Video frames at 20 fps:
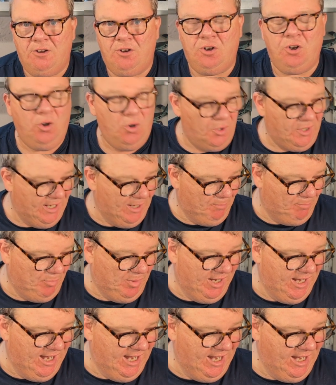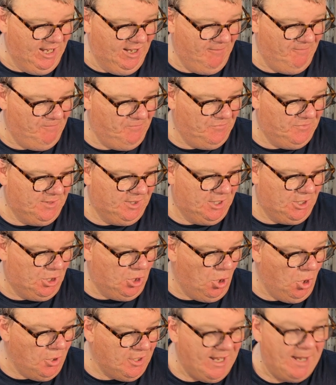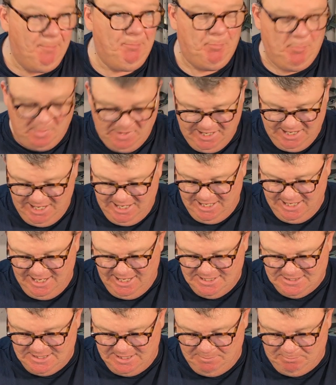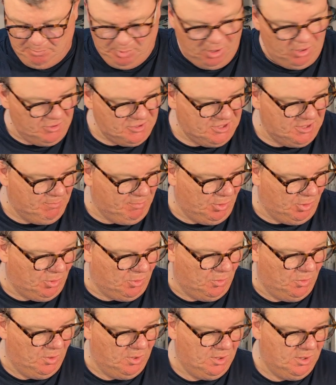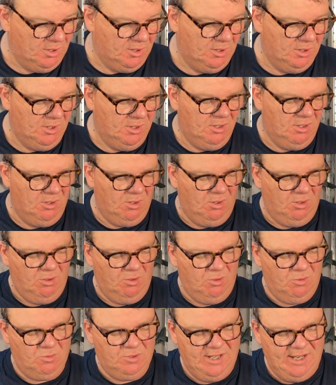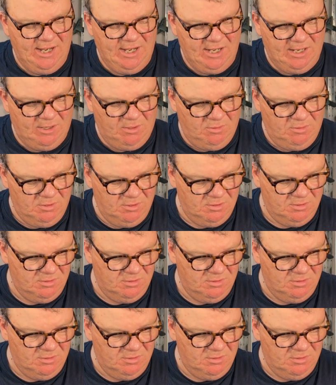Could it be? Could it be? Is it possible? Oh, now.